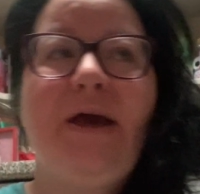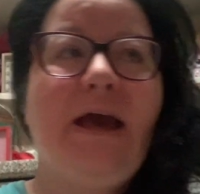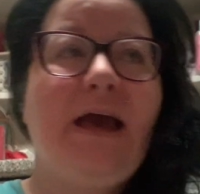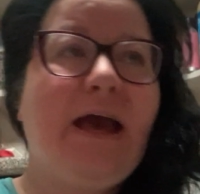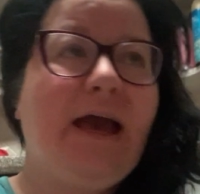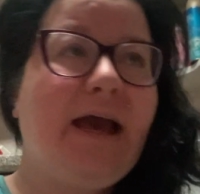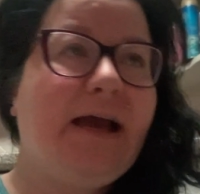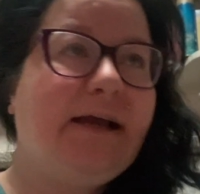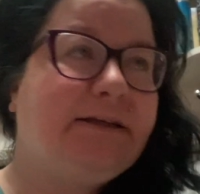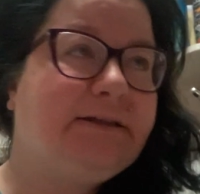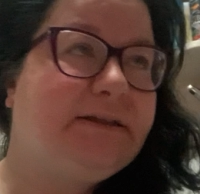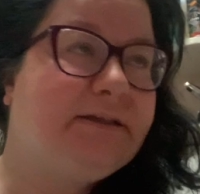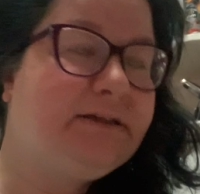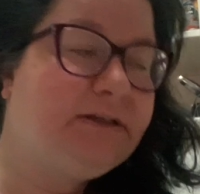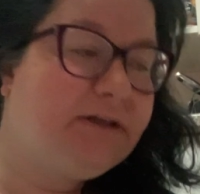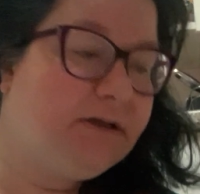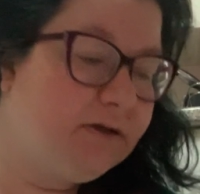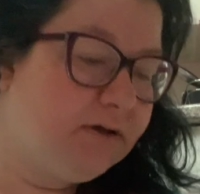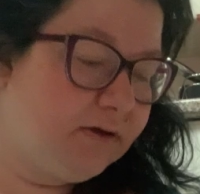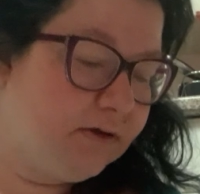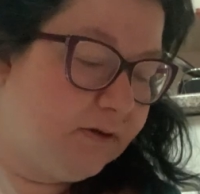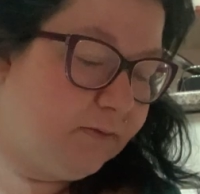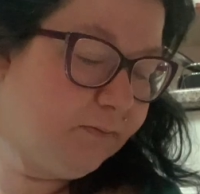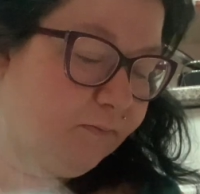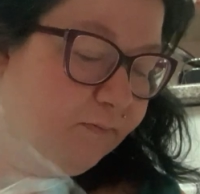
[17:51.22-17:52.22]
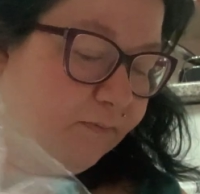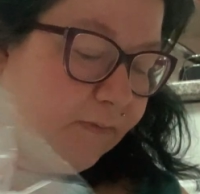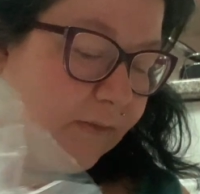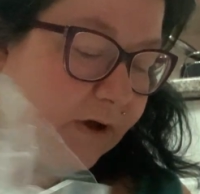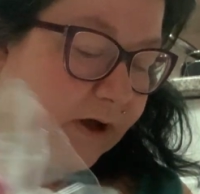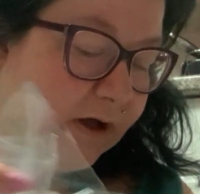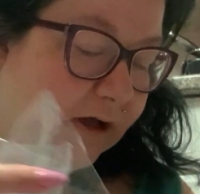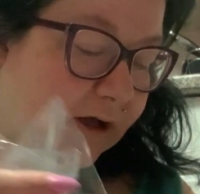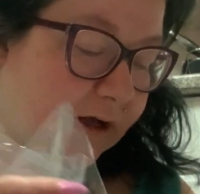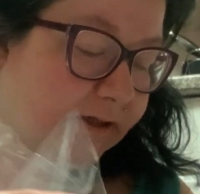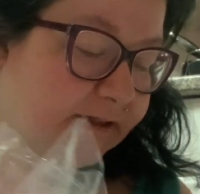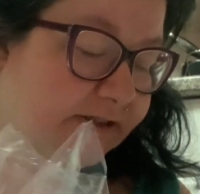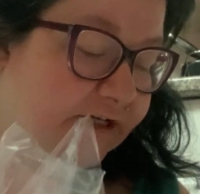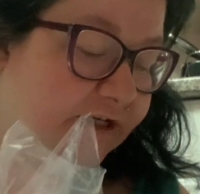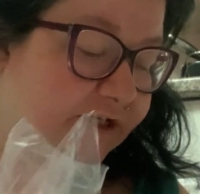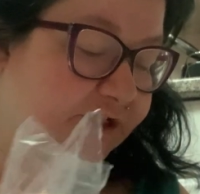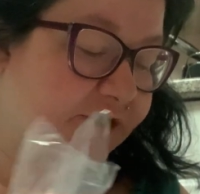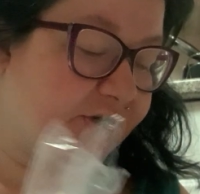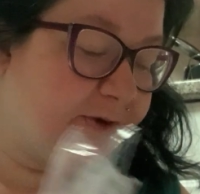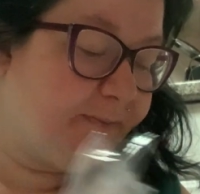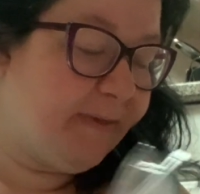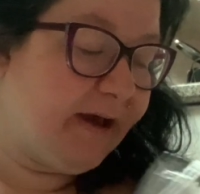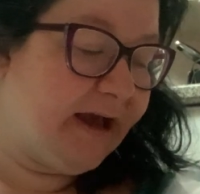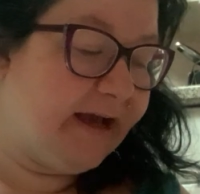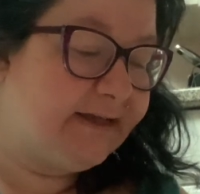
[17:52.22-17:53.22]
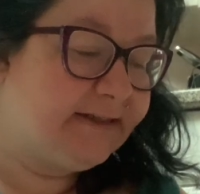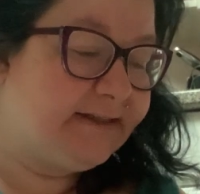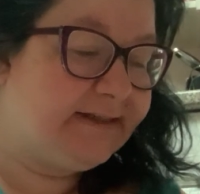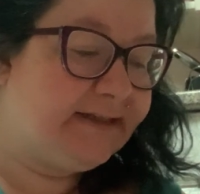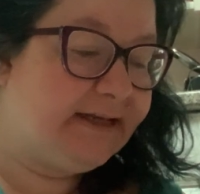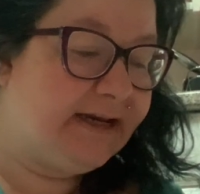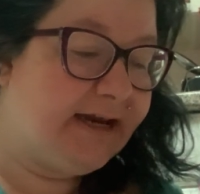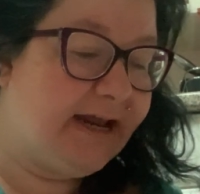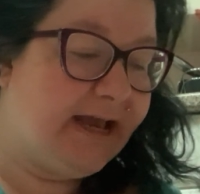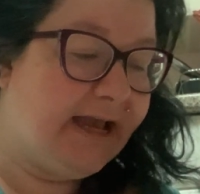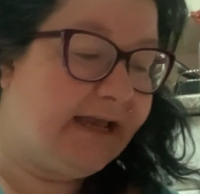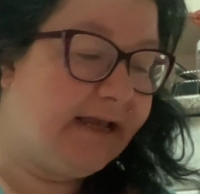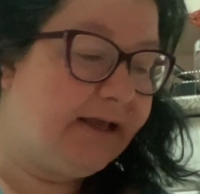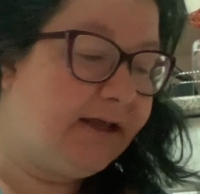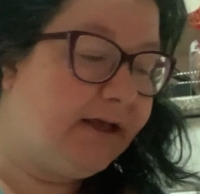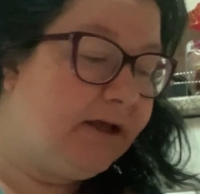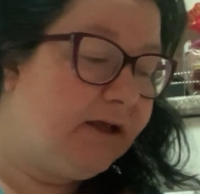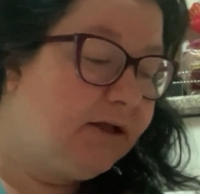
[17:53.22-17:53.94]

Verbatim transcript: at uh, TJ Maxx today.